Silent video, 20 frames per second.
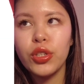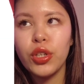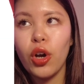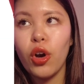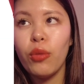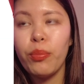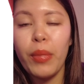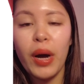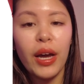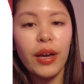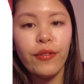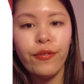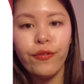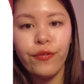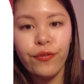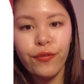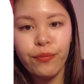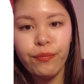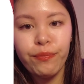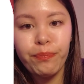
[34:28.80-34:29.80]
are my
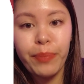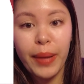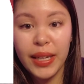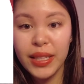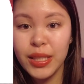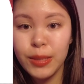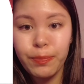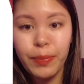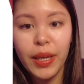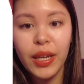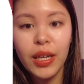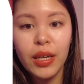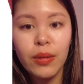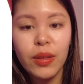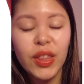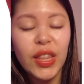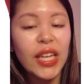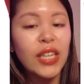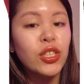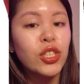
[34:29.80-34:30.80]
best pick.
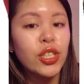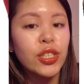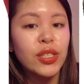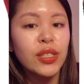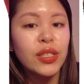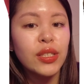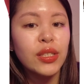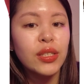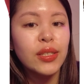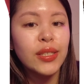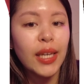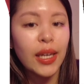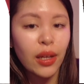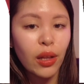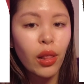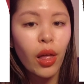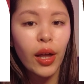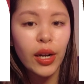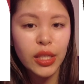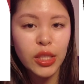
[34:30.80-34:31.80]
They just take a
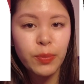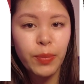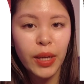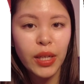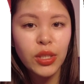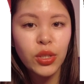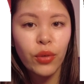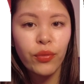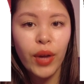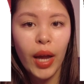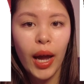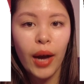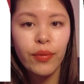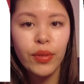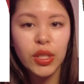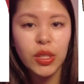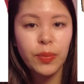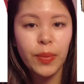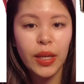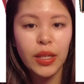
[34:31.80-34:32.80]
lot of space. So if you have the
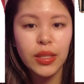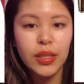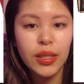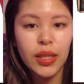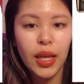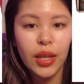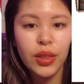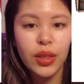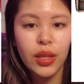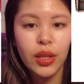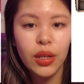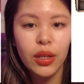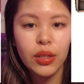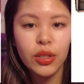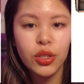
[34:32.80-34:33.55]
space, get the